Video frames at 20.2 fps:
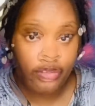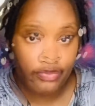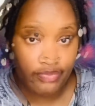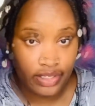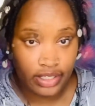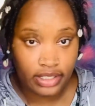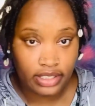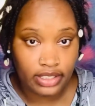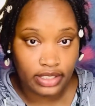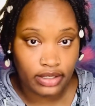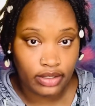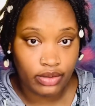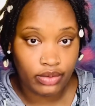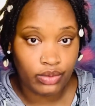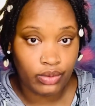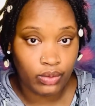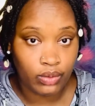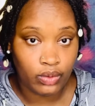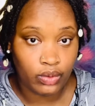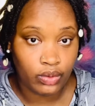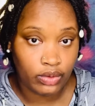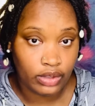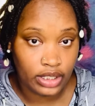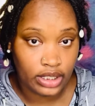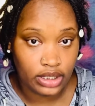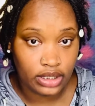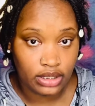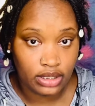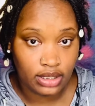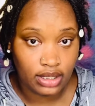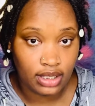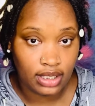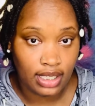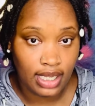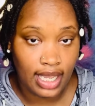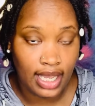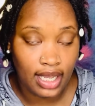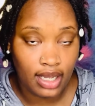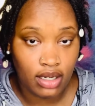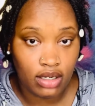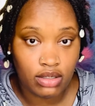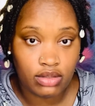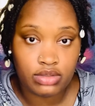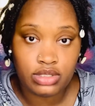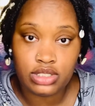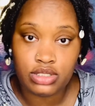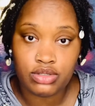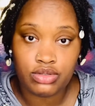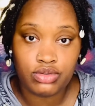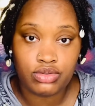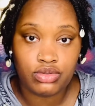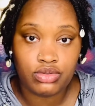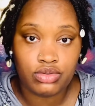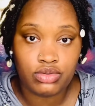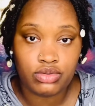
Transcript: I have a video on how to,